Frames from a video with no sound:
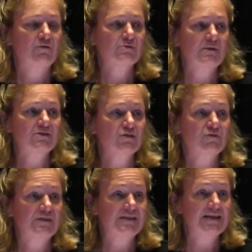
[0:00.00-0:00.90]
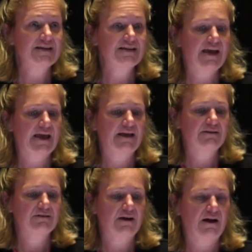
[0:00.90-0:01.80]
those muscles fatigue
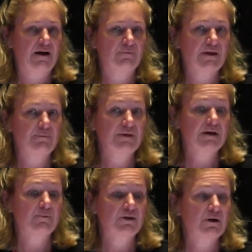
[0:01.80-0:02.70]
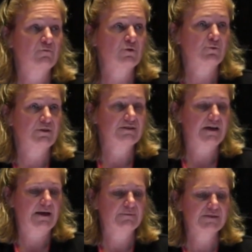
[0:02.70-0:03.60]
and can become uncomfortable at
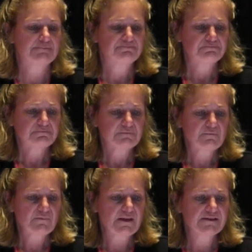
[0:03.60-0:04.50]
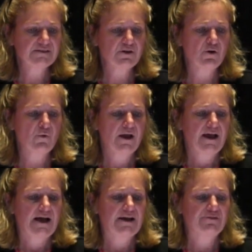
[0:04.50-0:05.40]
times. So
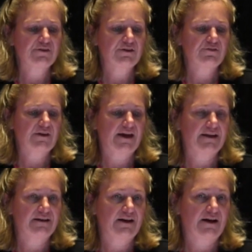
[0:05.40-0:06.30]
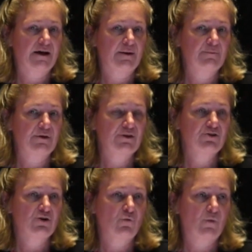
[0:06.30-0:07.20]
I think that
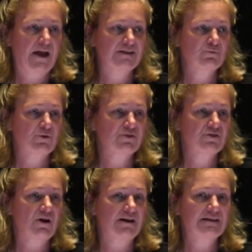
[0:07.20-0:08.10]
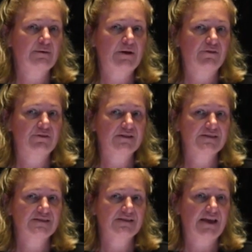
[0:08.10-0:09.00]
as we're talking about
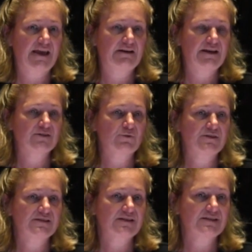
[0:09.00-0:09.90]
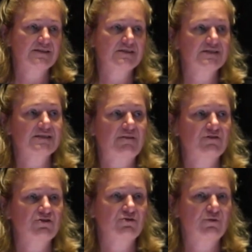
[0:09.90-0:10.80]
this and as we discuss this
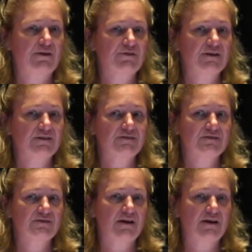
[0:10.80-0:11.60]
afternoon, I think